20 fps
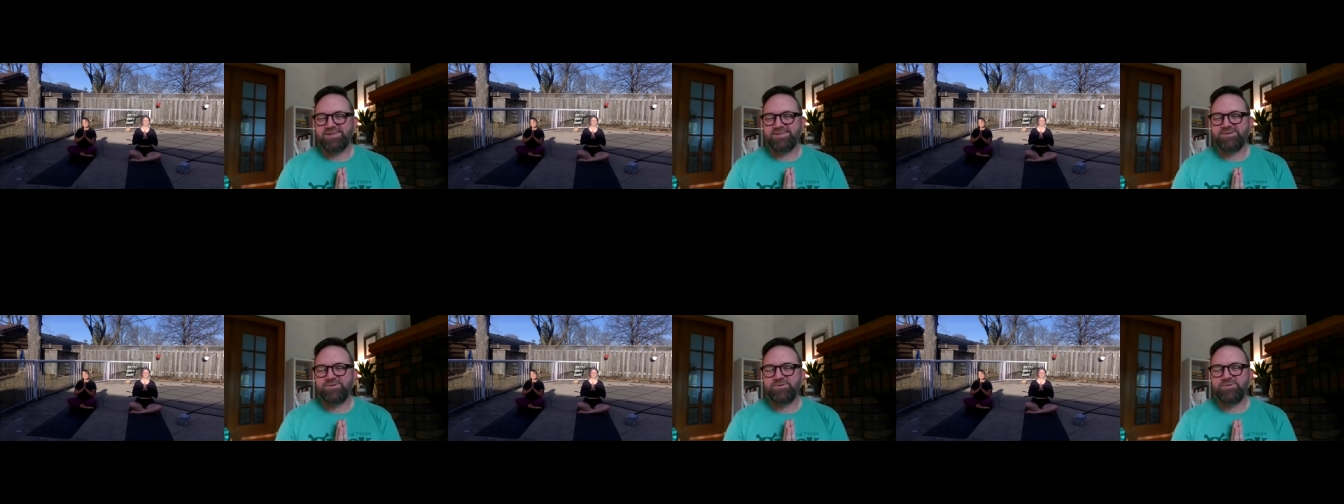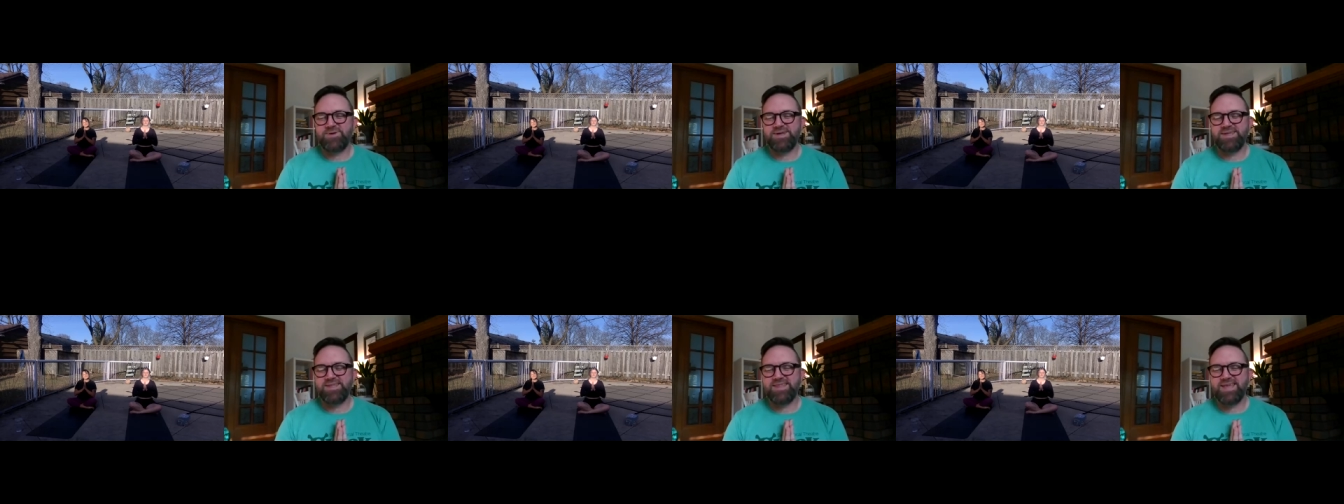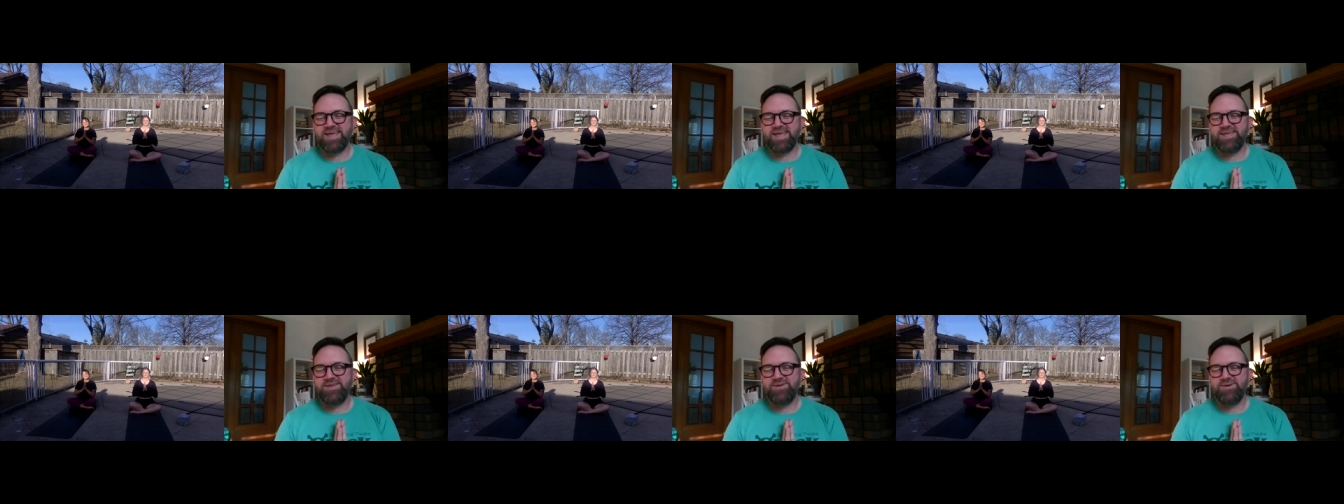So I want to
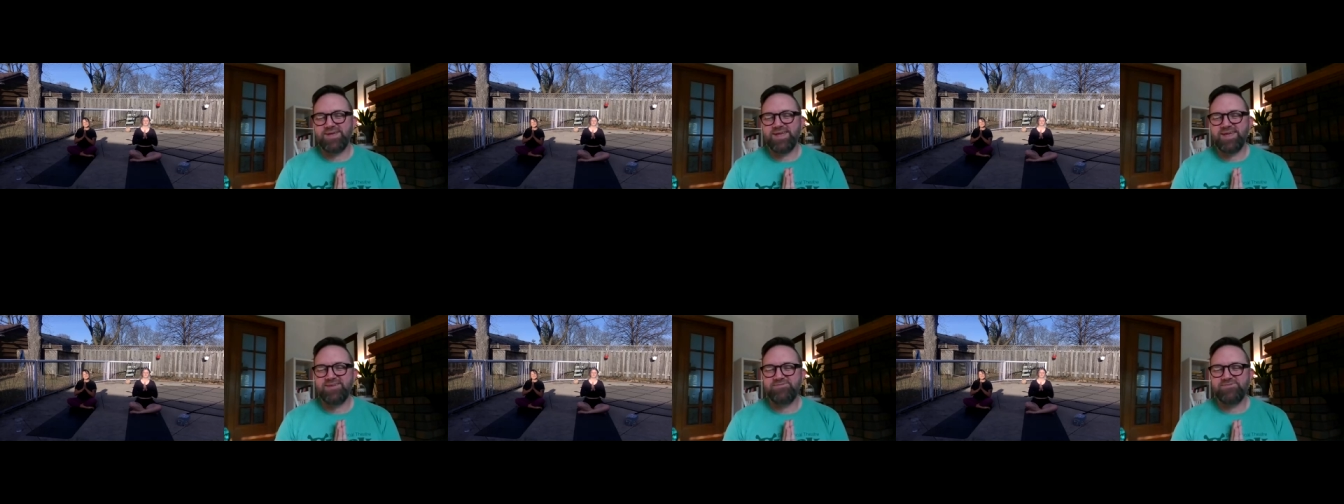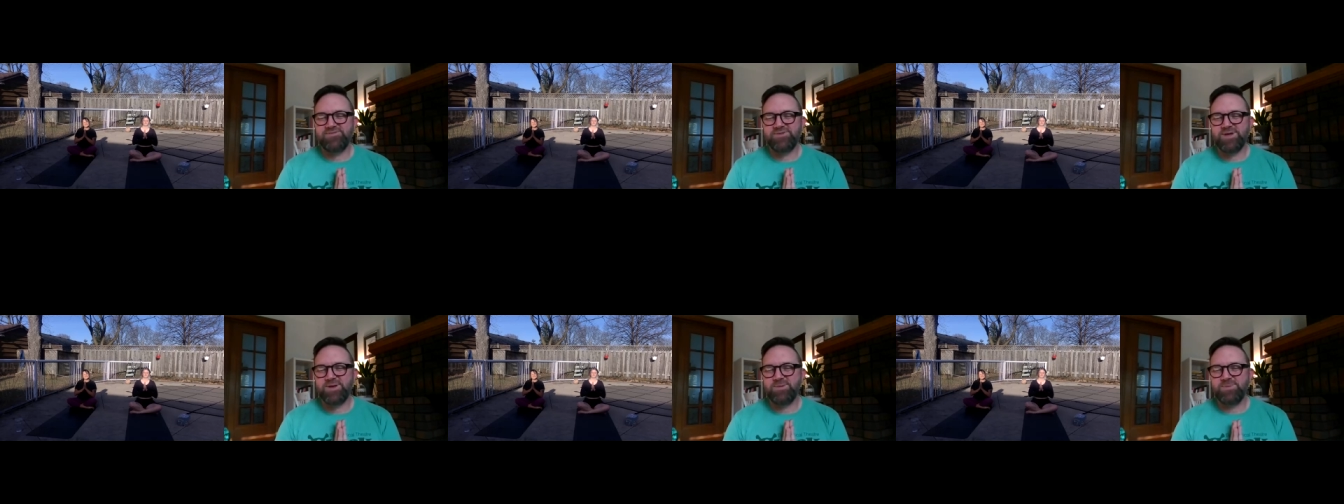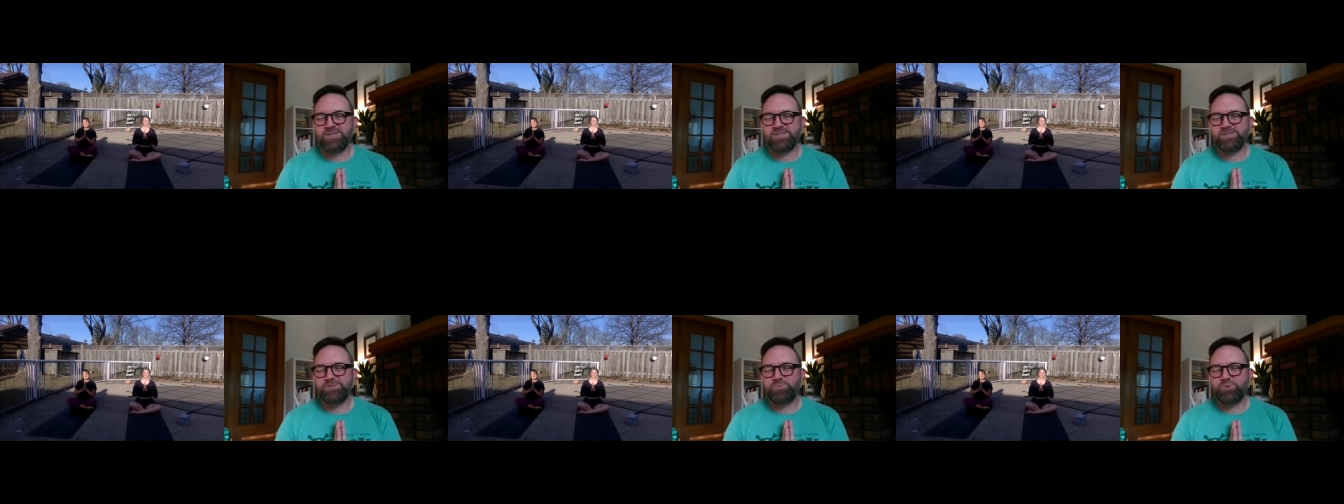thank you again for
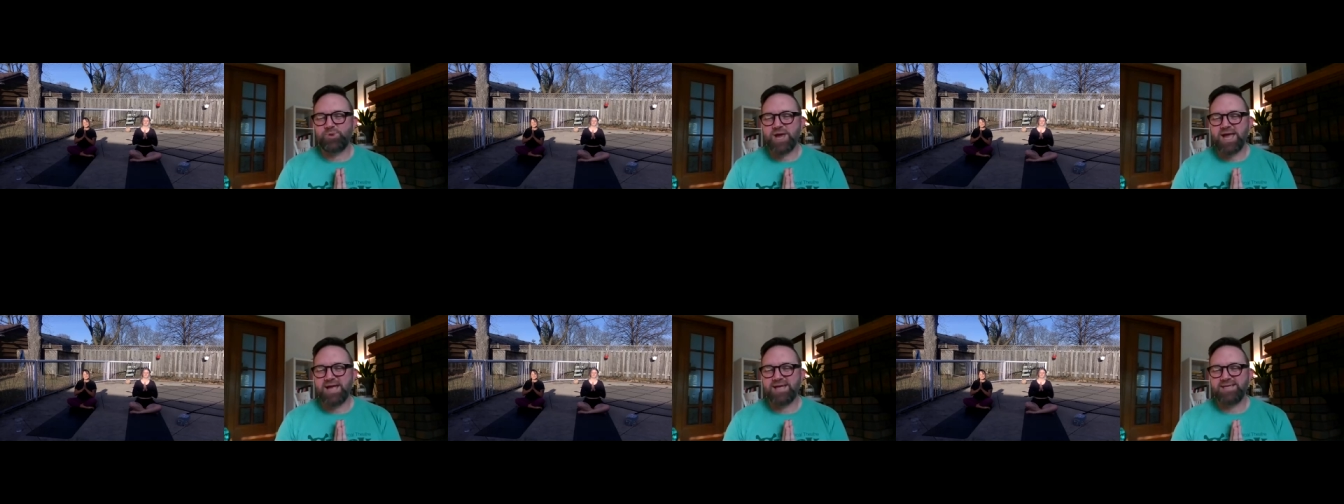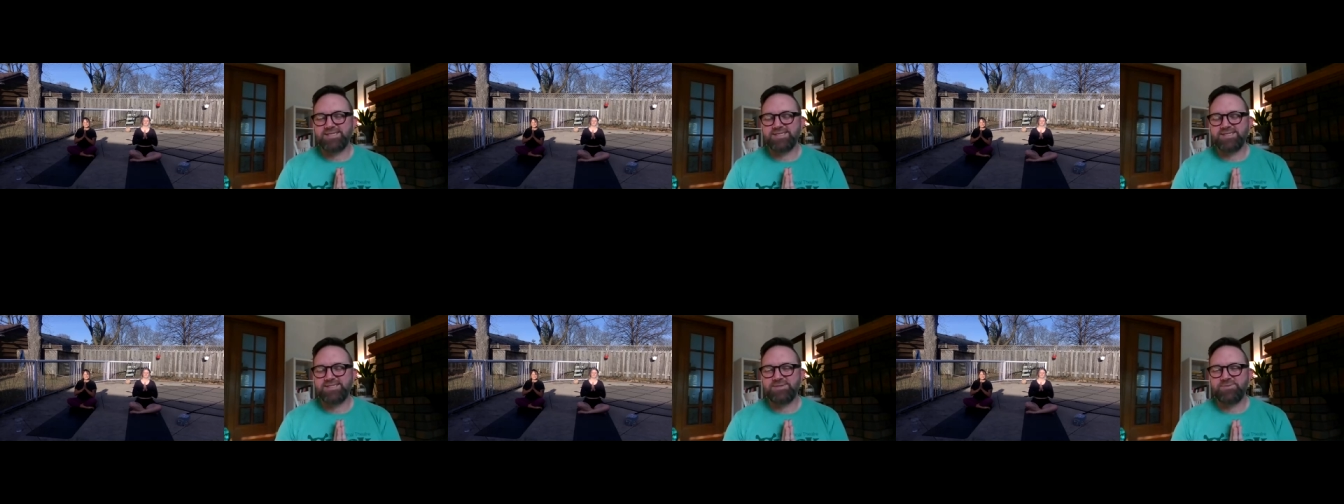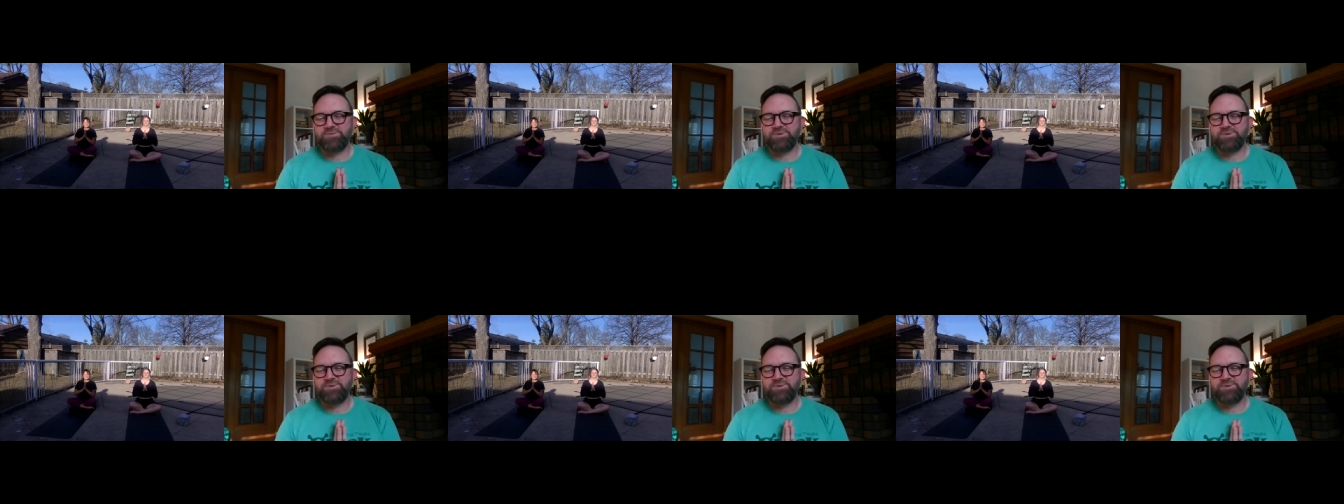coming to practice.